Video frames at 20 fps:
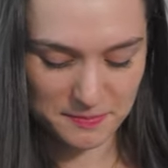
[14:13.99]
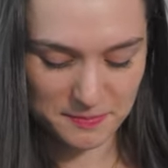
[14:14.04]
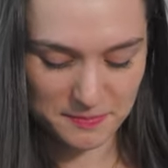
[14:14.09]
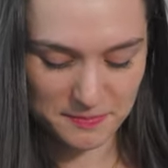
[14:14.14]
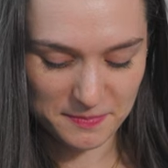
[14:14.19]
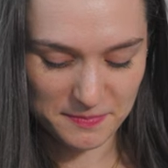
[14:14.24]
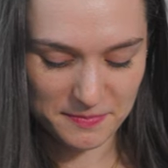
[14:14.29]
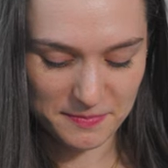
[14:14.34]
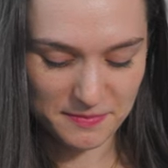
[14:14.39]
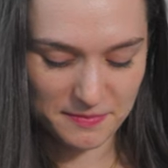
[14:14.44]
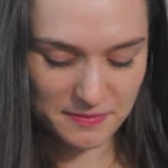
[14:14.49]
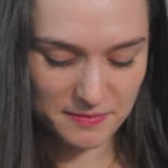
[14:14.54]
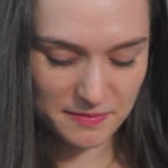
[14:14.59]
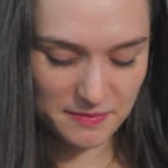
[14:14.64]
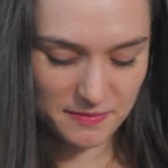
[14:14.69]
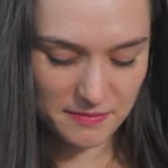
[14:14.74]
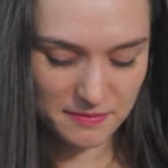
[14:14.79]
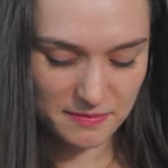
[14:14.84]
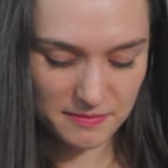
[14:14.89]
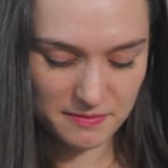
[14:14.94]

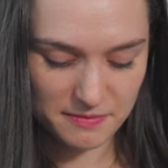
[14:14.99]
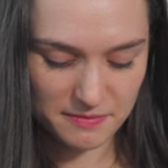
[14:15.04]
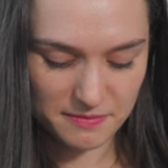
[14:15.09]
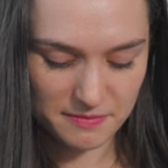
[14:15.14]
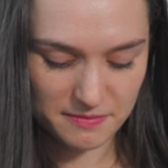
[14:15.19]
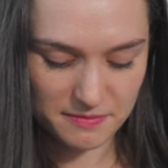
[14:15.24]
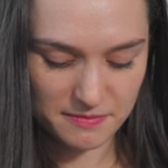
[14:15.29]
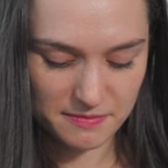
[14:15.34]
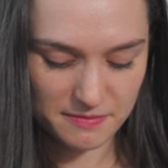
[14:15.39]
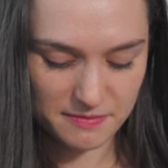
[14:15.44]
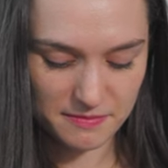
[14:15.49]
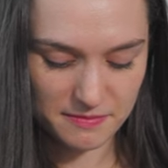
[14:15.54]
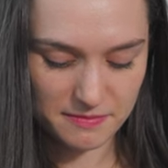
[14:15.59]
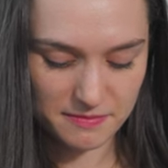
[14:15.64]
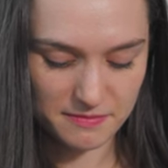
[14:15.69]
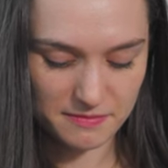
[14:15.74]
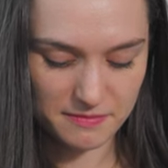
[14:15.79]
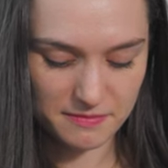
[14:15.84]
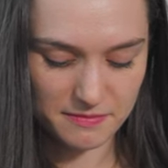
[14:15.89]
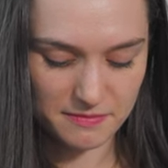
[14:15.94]

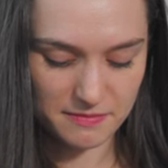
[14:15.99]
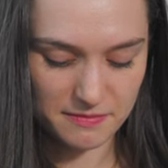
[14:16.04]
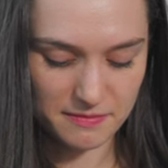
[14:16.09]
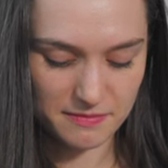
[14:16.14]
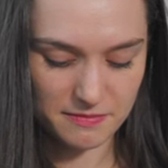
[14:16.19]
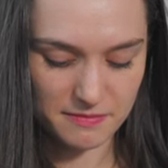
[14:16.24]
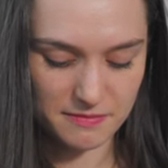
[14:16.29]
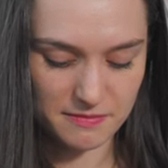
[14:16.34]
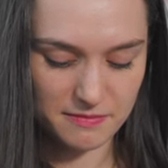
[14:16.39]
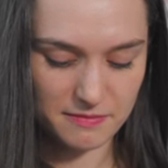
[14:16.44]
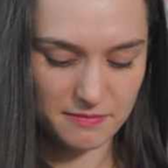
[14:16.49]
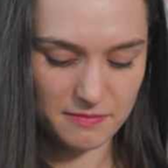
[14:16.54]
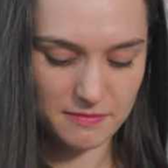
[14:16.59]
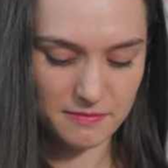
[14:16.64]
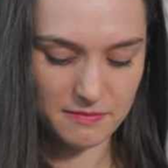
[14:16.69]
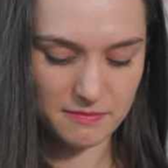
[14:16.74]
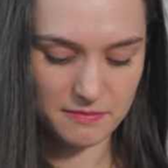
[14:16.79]
Nobody speaks.